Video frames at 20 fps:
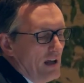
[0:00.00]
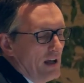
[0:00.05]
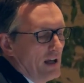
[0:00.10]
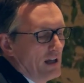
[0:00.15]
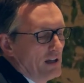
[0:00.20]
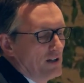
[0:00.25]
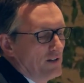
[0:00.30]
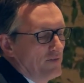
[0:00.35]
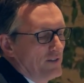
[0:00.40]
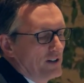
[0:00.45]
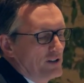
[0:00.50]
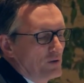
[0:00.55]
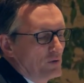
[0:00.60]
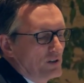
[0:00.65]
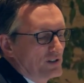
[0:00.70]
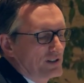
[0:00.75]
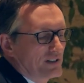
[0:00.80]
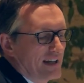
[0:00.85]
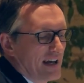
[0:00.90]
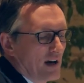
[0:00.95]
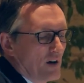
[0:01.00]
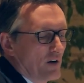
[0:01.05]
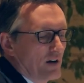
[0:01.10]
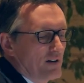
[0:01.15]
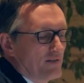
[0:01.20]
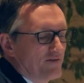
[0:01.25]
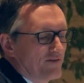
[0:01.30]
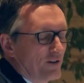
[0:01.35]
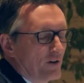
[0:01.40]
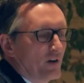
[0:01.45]
Individuals
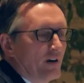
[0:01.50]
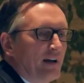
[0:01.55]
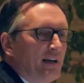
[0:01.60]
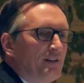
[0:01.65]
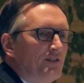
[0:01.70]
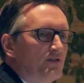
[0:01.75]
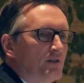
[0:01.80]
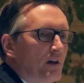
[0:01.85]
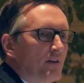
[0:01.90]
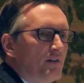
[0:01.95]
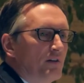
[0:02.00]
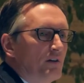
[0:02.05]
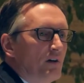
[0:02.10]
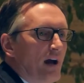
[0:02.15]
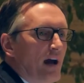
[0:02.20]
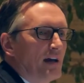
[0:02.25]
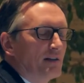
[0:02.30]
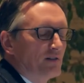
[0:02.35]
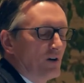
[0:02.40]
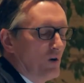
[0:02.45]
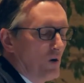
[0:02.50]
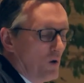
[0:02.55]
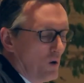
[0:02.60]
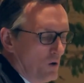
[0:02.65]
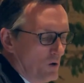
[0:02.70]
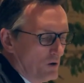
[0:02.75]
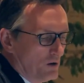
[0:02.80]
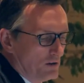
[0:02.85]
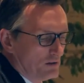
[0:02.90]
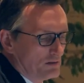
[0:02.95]
caring for each other as a
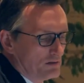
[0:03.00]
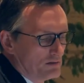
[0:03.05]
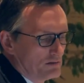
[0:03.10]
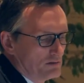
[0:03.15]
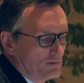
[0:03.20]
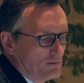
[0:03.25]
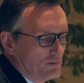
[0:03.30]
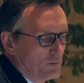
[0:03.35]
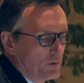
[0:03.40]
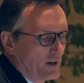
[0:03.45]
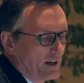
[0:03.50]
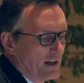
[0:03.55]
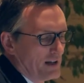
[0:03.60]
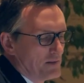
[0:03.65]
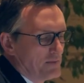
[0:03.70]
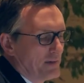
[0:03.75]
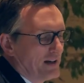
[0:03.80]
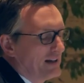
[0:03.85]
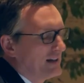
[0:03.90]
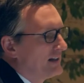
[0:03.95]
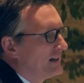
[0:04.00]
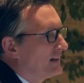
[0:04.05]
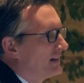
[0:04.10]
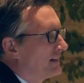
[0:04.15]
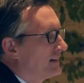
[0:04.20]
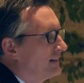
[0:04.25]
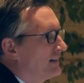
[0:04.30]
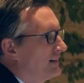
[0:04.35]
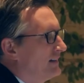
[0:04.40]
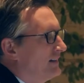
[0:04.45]
whole, bringing meaning
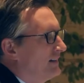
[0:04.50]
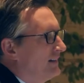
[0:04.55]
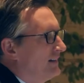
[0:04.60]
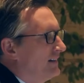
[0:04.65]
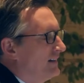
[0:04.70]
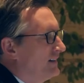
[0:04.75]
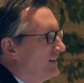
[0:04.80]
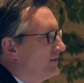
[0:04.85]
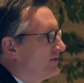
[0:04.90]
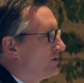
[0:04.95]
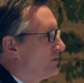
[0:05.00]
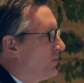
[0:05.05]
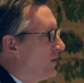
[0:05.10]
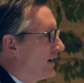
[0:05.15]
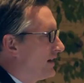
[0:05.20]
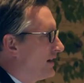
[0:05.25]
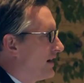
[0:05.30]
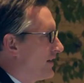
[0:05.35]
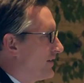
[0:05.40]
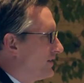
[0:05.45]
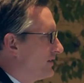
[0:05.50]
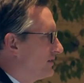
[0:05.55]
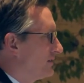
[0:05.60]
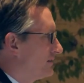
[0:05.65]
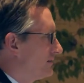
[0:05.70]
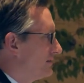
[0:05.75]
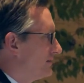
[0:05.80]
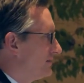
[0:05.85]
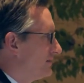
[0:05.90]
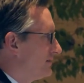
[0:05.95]
to one another.
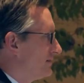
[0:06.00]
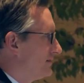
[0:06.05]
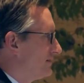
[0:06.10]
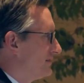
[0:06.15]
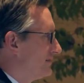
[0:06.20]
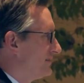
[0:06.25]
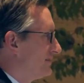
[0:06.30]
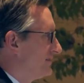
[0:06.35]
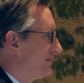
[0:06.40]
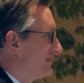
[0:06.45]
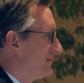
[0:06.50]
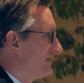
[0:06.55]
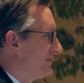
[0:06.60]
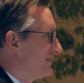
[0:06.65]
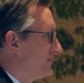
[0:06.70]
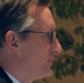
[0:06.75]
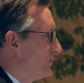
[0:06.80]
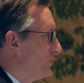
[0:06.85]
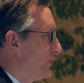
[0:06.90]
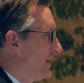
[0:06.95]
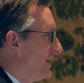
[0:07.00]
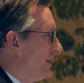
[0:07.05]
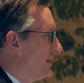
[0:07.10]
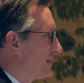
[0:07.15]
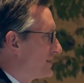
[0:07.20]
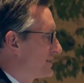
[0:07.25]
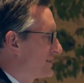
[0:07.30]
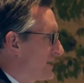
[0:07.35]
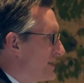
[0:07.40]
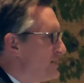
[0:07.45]
We need
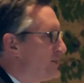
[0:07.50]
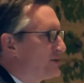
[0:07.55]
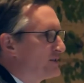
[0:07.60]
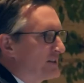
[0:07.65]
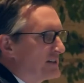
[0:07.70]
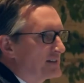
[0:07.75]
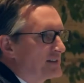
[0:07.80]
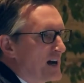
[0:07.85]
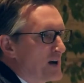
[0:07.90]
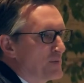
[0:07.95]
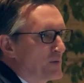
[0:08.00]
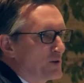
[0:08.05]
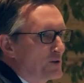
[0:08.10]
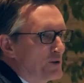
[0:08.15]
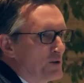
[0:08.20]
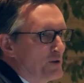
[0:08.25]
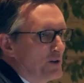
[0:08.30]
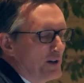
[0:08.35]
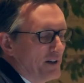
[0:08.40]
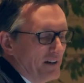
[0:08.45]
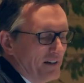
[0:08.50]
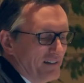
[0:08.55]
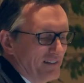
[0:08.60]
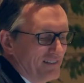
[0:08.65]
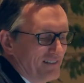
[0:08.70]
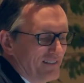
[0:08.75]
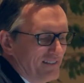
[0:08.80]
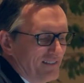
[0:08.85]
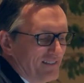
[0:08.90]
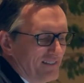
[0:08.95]
to seize this opportunity.
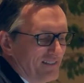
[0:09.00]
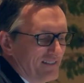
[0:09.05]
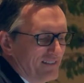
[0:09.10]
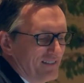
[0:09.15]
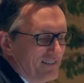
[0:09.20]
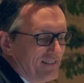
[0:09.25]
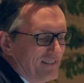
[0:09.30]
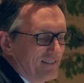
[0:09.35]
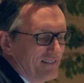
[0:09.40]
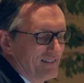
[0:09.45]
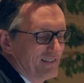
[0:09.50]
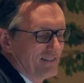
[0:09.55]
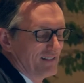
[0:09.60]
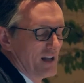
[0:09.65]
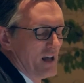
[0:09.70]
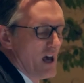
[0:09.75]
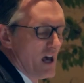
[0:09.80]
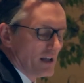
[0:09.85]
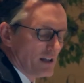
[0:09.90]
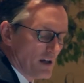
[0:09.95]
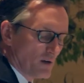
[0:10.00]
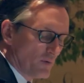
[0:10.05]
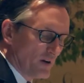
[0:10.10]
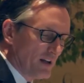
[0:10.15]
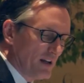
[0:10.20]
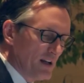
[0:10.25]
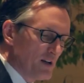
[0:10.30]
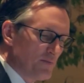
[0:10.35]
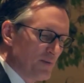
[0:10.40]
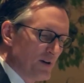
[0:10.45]
Yet we
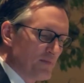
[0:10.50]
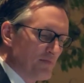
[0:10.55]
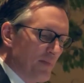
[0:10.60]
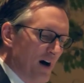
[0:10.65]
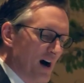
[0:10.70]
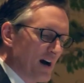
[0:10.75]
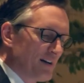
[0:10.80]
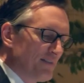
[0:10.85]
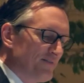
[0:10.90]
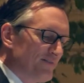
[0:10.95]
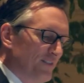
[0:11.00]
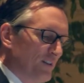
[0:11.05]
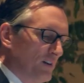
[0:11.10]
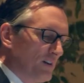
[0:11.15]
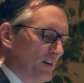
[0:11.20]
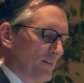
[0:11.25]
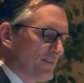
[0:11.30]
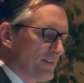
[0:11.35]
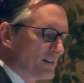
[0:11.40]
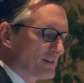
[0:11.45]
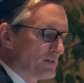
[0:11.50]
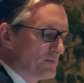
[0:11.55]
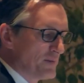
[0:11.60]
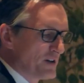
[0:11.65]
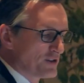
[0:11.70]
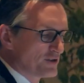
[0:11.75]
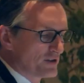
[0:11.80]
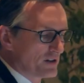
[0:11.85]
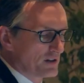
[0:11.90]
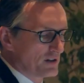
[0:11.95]
need be mindful of this
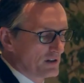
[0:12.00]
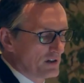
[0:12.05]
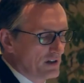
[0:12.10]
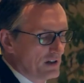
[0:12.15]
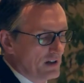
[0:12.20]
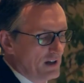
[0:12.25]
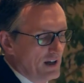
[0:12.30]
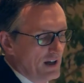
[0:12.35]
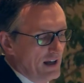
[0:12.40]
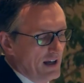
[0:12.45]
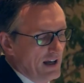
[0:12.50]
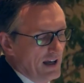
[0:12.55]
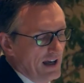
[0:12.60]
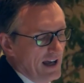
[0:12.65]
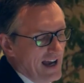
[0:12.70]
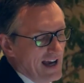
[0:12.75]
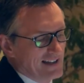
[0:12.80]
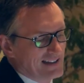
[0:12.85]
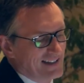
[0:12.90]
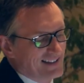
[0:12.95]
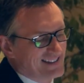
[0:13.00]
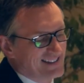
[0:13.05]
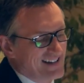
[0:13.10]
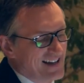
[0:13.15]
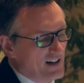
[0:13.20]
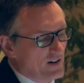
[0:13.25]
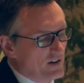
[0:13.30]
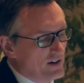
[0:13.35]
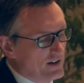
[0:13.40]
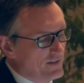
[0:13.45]
mission as its
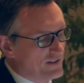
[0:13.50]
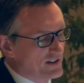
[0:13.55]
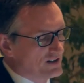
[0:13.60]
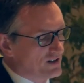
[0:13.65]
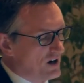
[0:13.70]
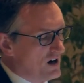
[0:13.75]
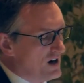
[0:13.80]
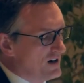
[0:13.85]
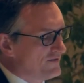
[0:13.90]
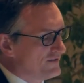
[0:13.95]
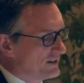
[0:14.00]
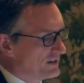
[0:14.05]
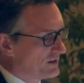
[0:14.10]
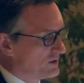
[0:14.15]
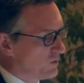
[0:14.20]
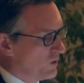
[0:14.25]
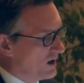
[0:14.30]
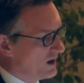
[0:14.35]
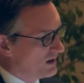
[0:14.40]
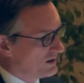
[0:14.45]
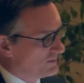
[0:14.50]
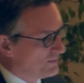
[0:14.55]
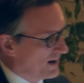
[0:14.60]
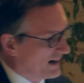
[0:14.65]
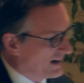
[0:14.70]
narrative is often quelled